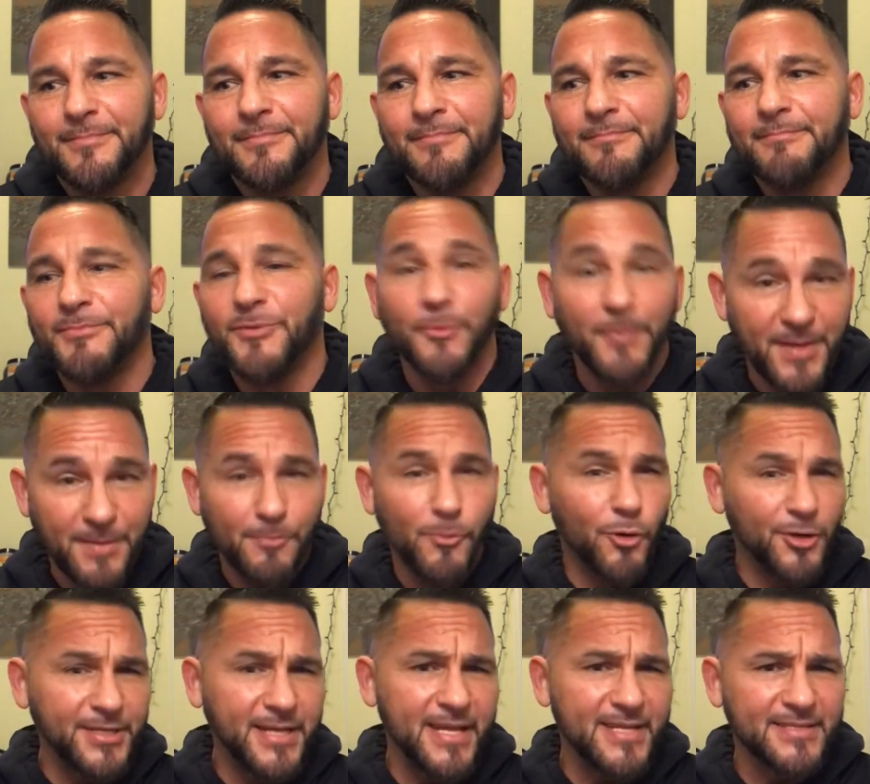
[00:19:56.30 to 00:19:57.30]
There'll be more
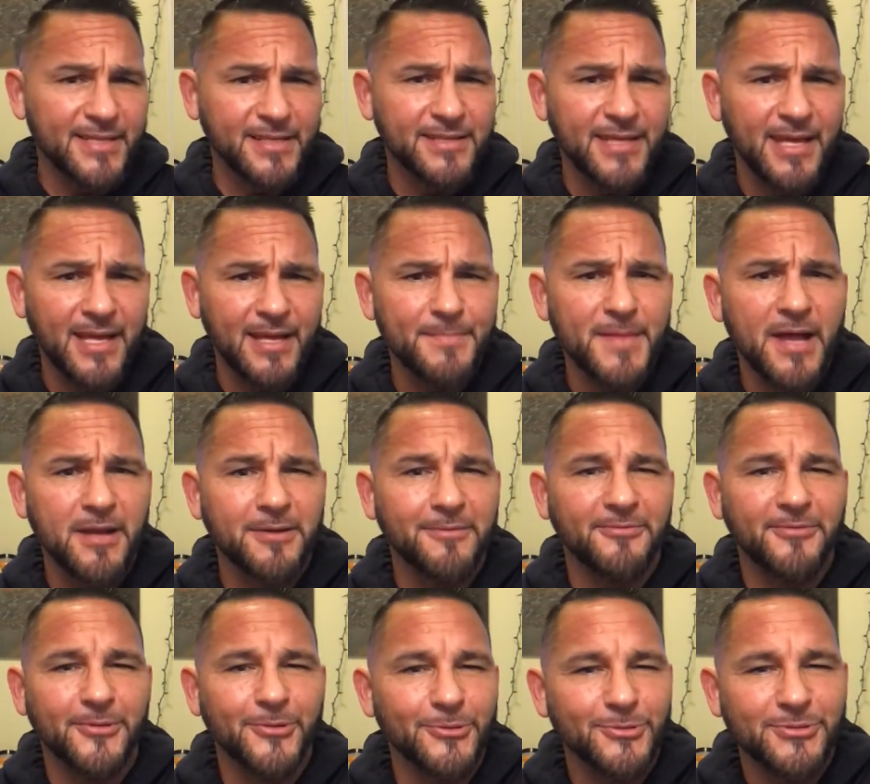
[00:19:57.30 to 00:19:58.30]
days like that. I'm not
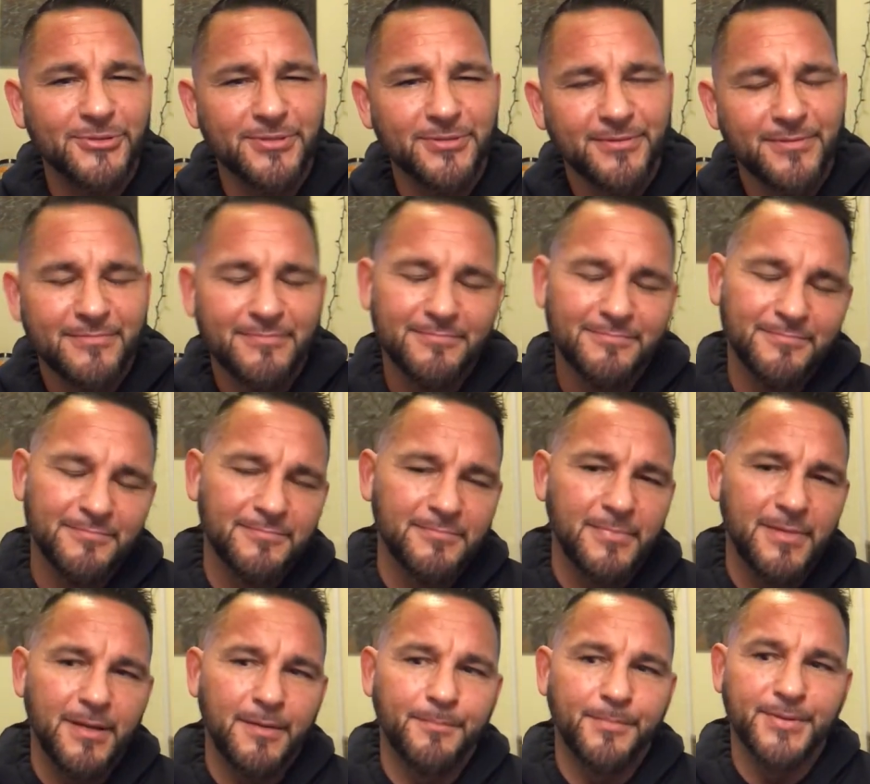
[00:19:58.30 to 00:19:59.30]
confused,
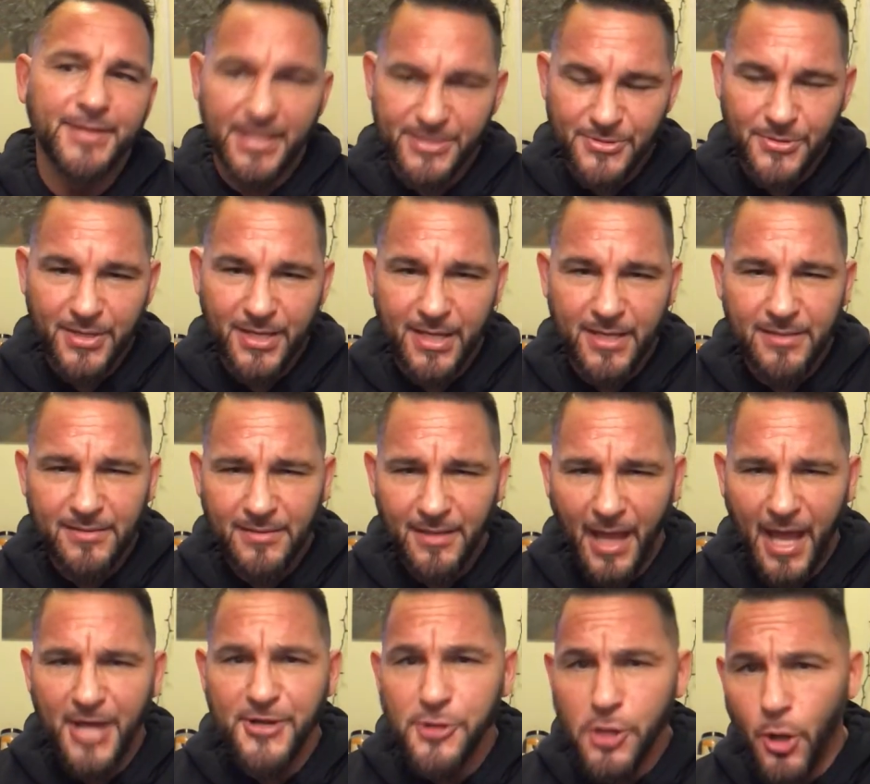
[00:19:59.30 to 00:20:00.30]
but that's okay.
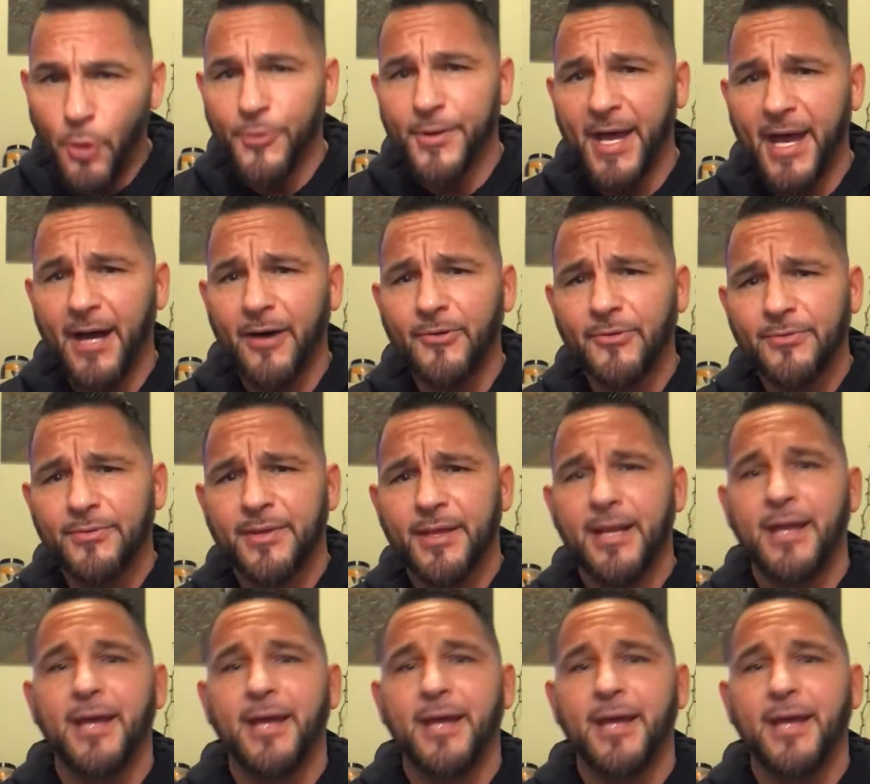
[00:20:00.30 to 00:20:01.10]
I know now that I